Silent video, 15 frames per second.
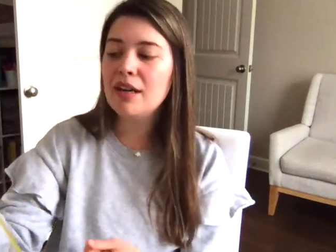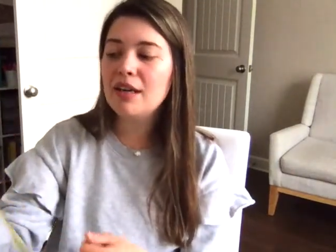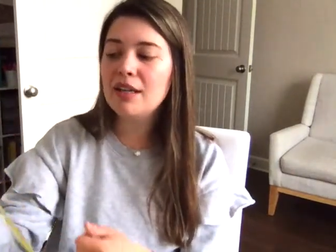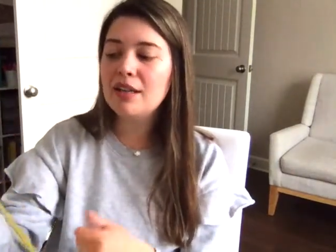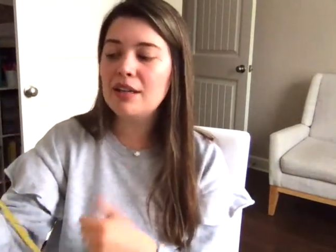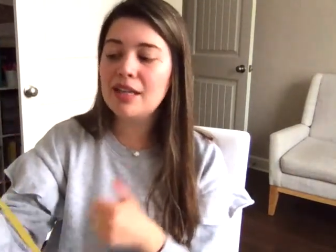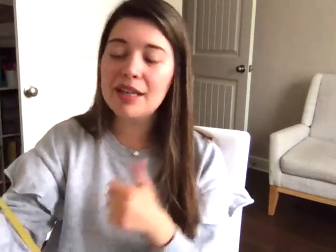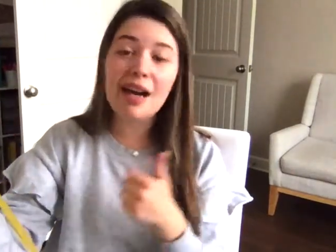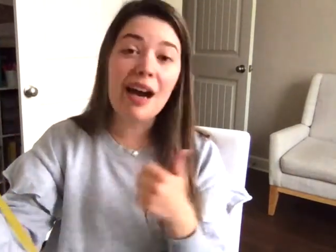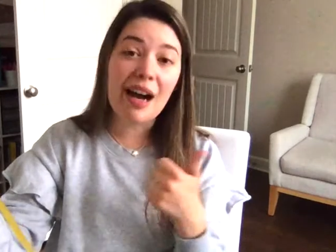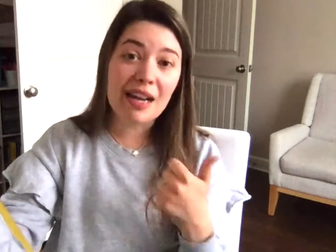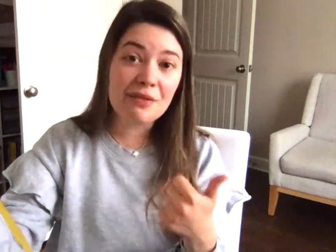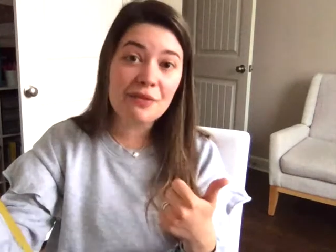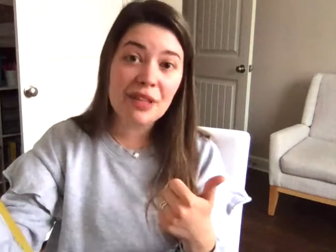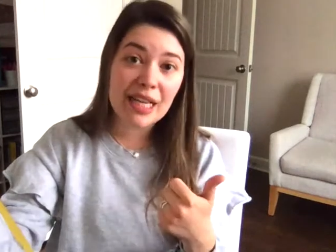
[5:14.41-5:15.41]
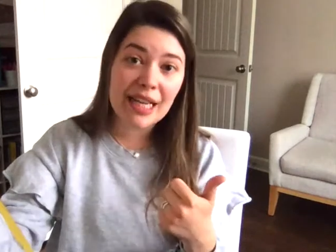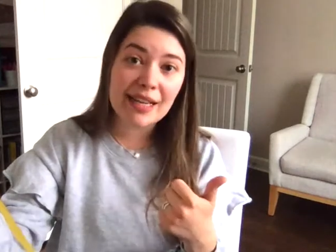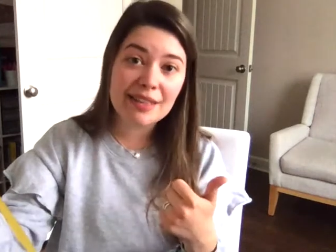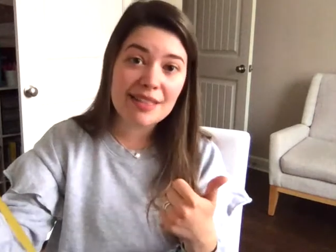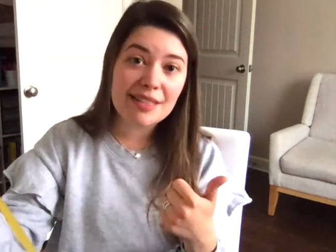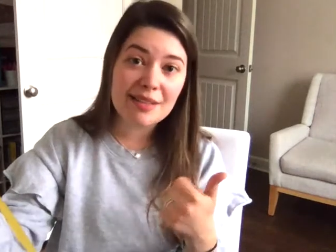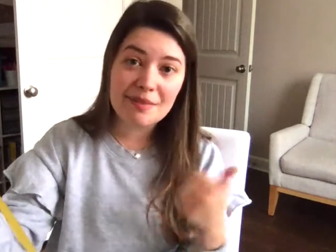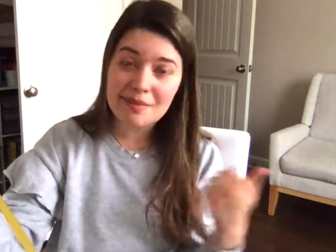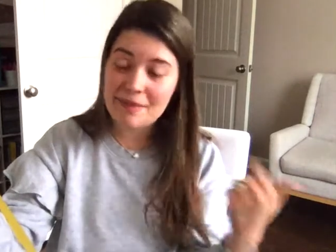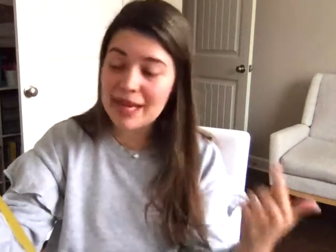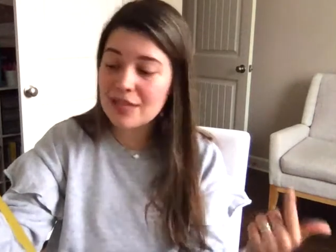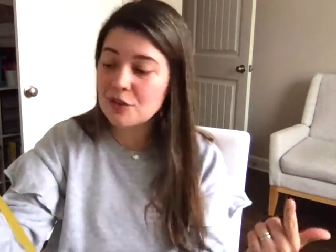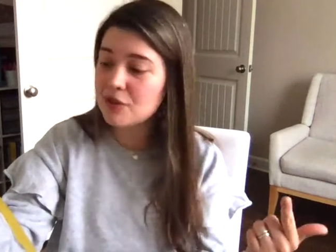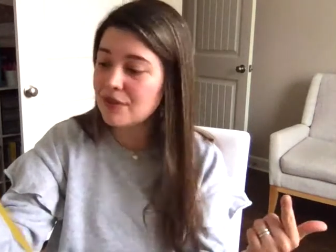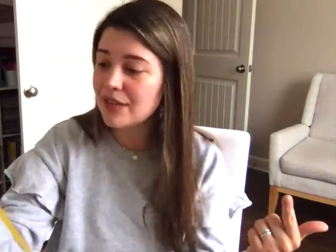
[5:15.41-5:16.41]
the conflict,
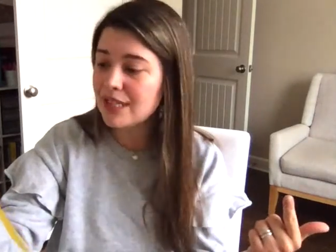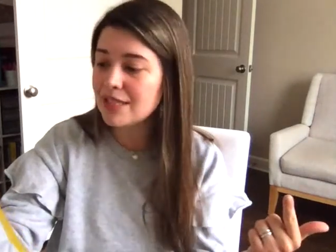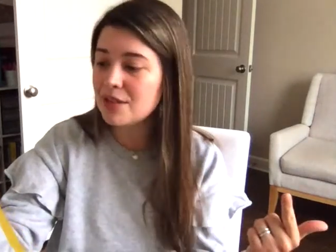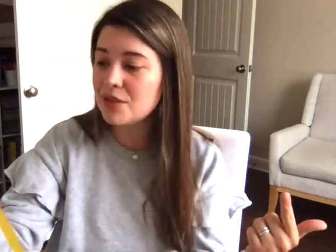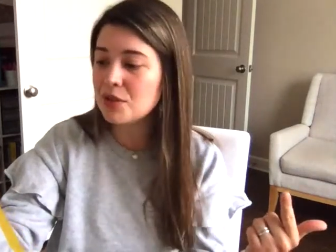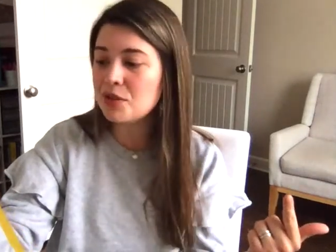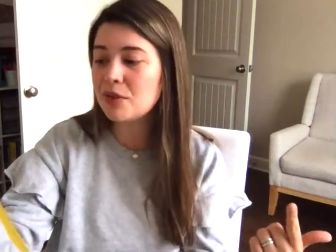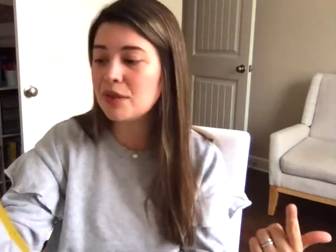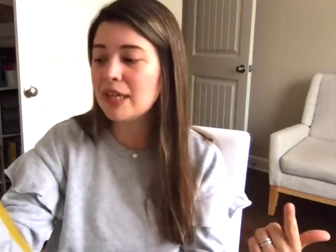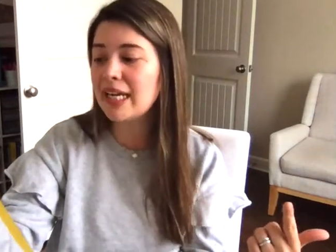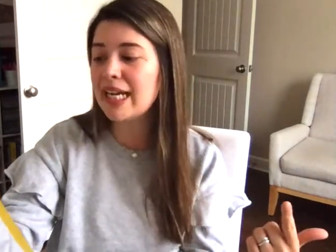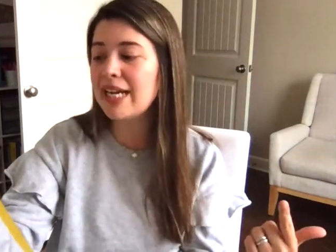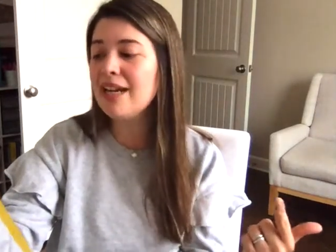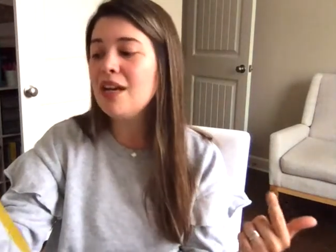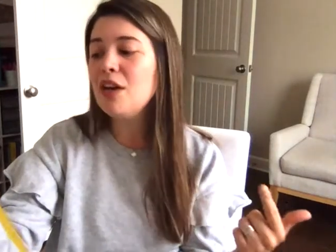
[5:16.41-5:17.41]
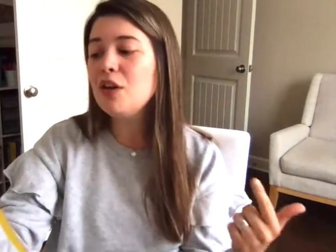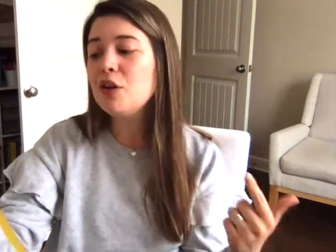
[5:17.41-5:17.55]
major events of the story,